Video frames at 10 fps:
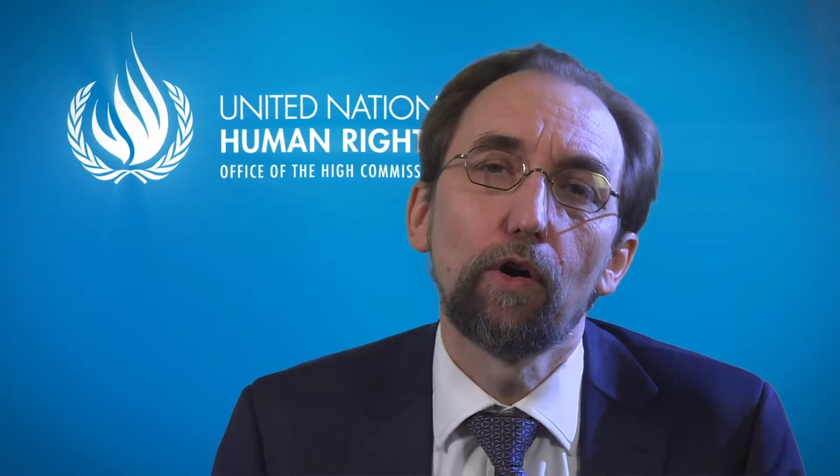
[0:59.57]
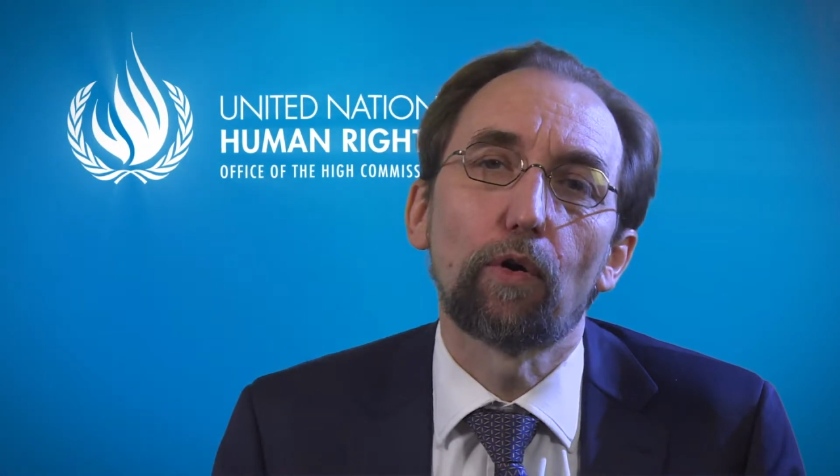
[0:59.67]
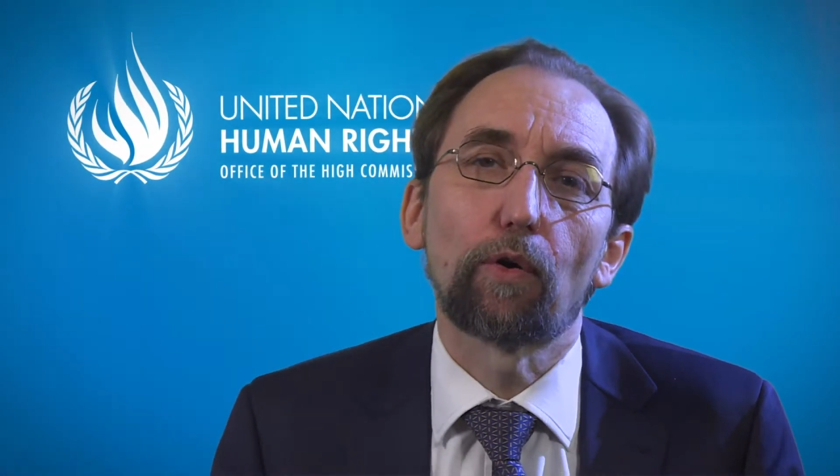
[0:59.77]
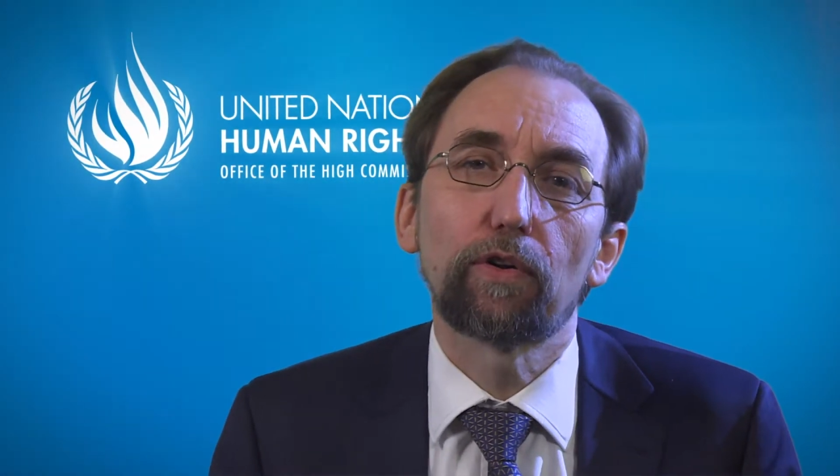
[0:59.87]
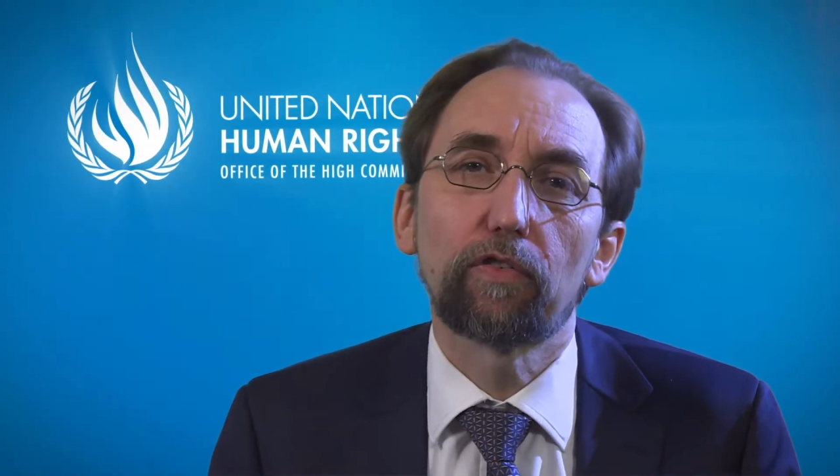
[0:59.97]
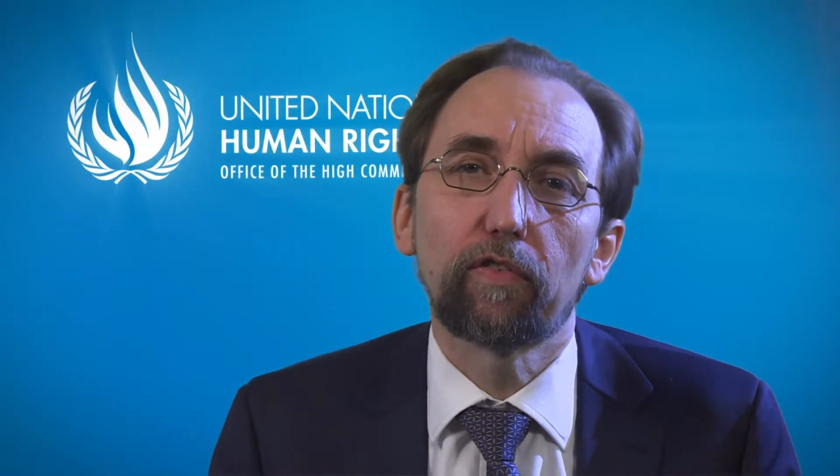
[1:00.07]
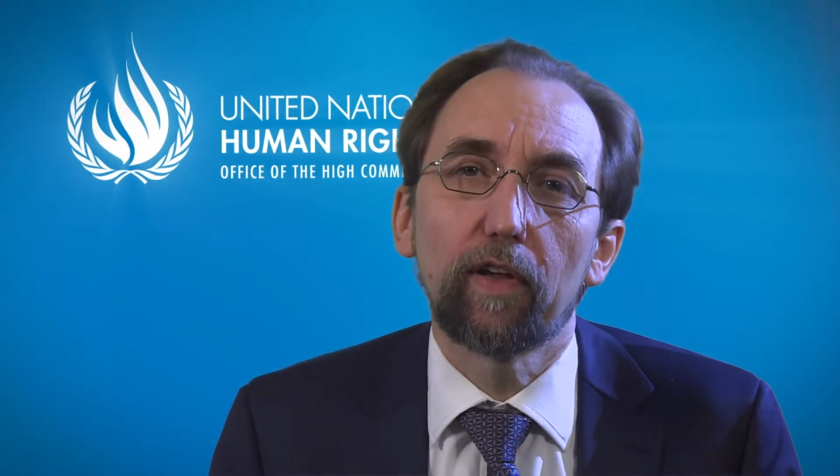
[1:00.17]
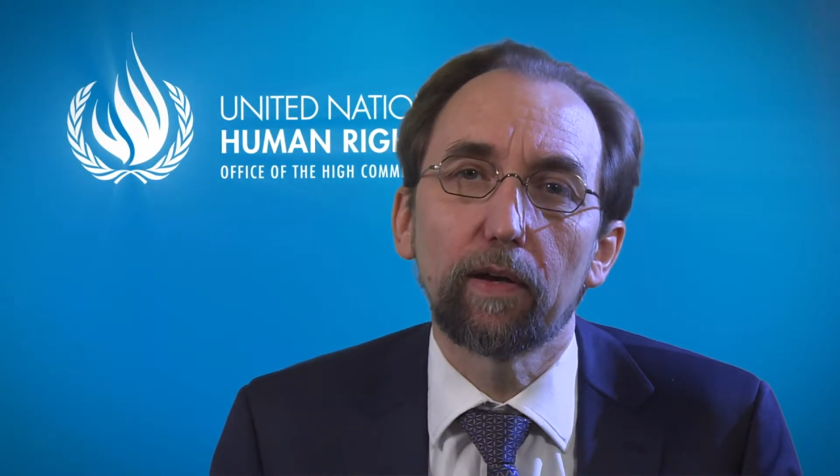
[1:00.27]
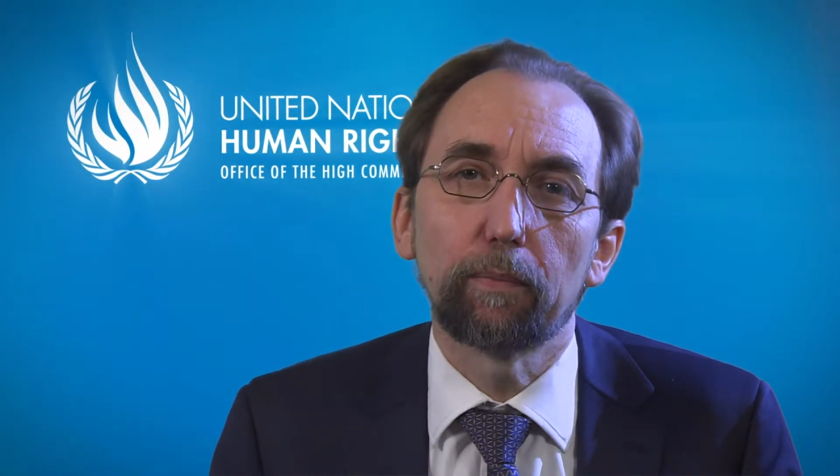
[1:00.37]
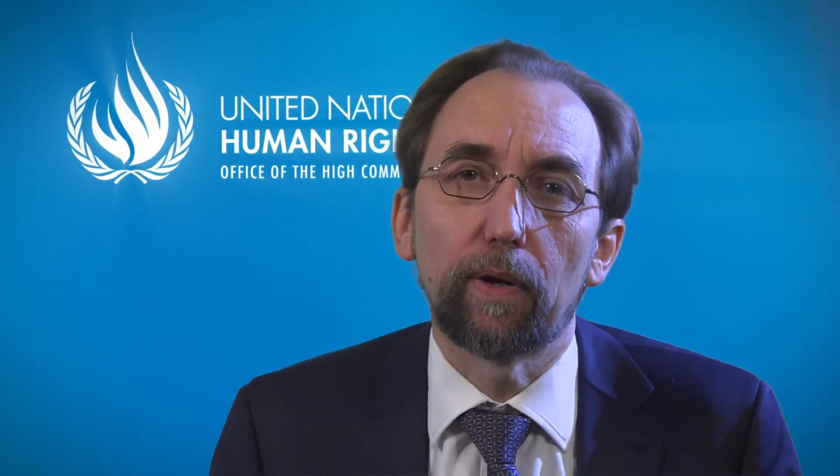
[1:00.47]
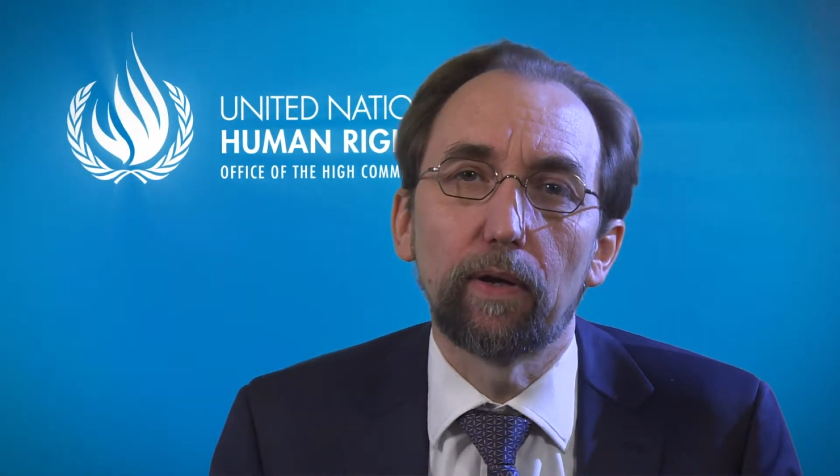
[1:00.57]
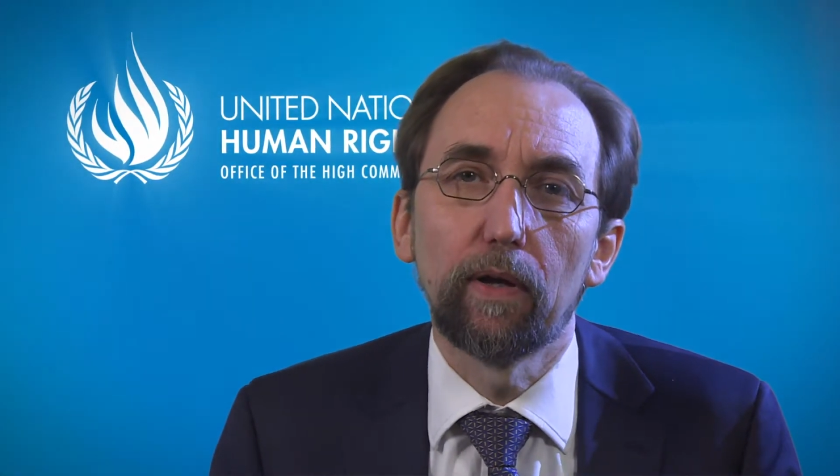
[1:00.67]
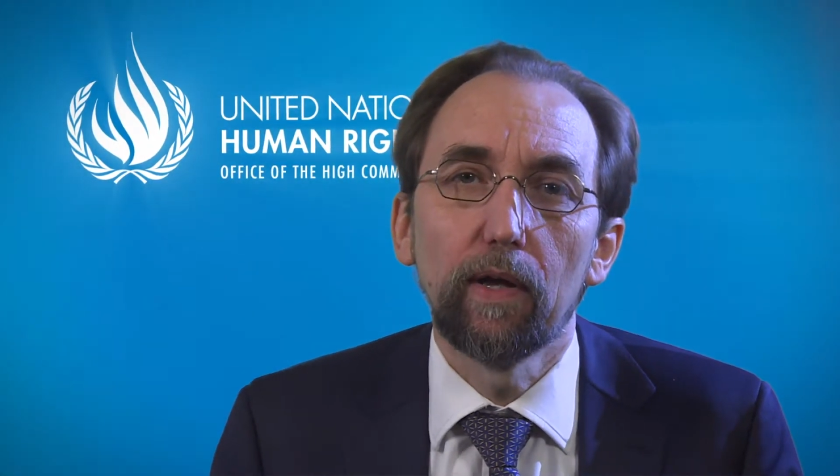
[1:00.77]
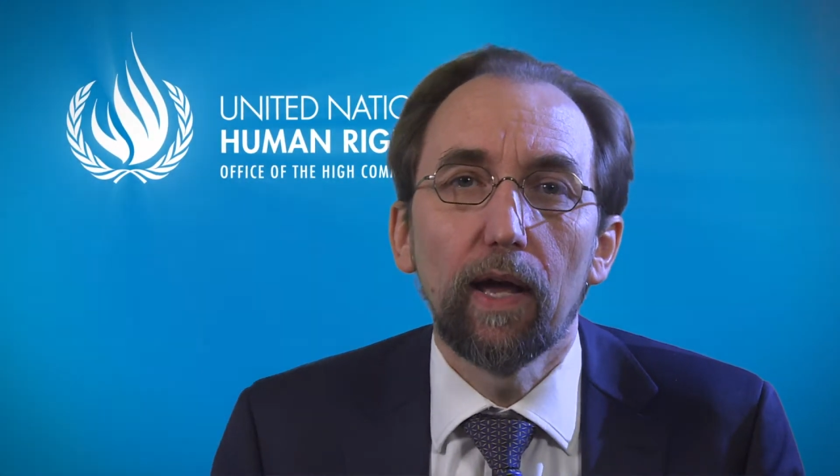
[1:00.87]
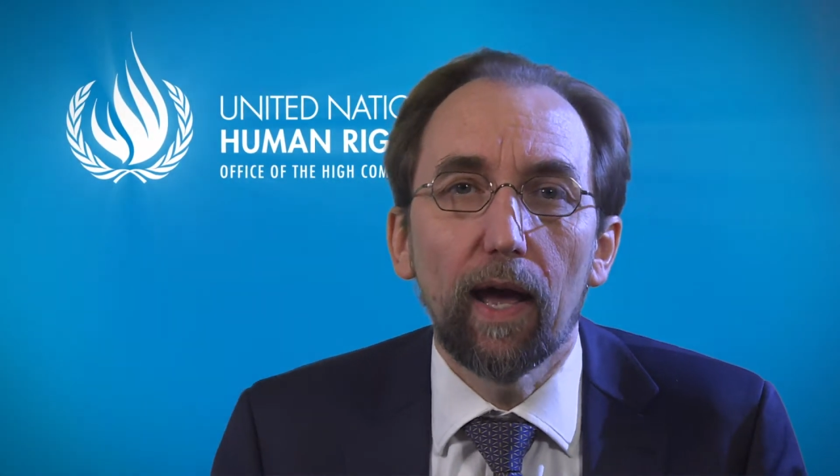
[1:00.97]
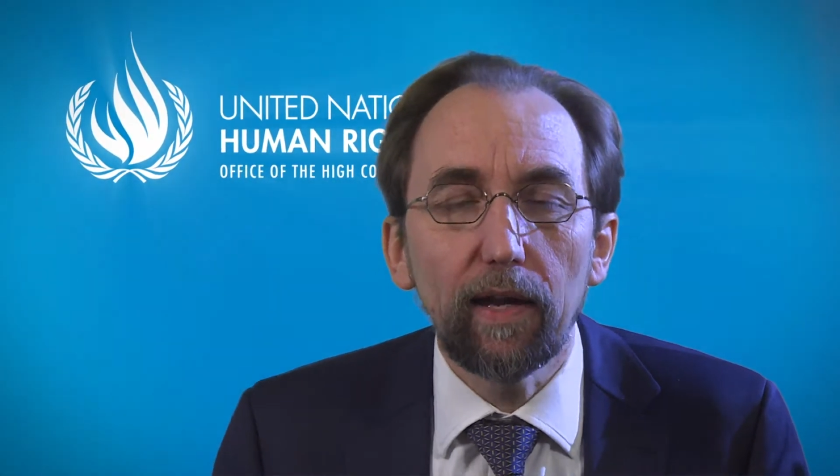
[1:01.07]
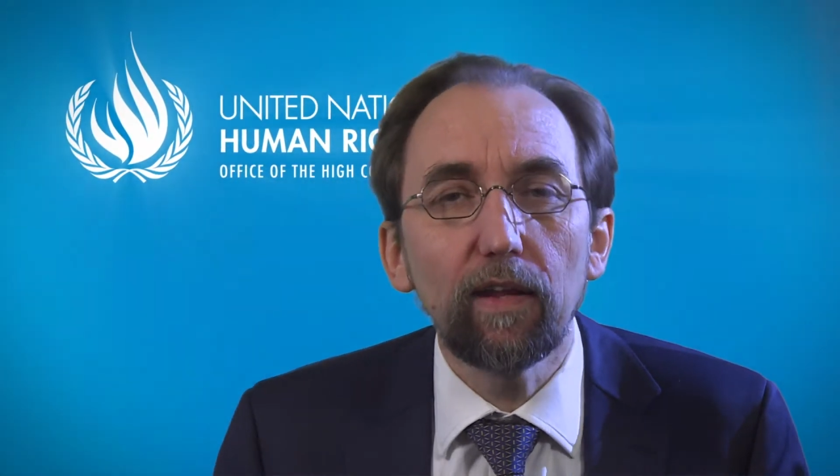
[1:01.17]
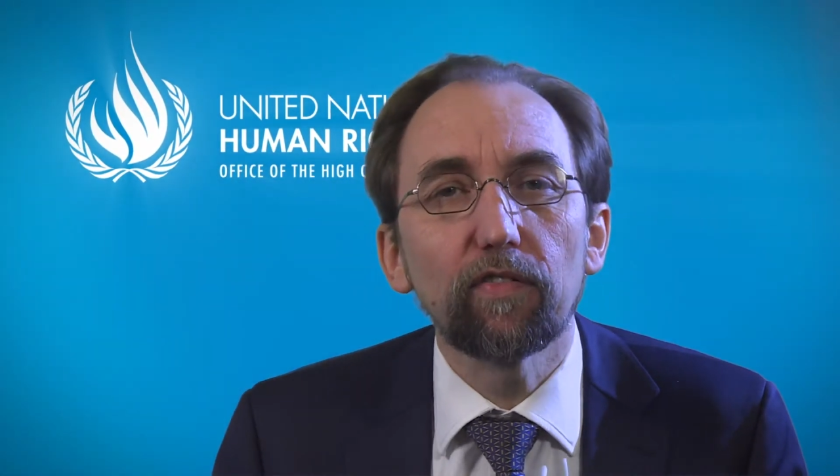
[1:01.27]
or stigma. Any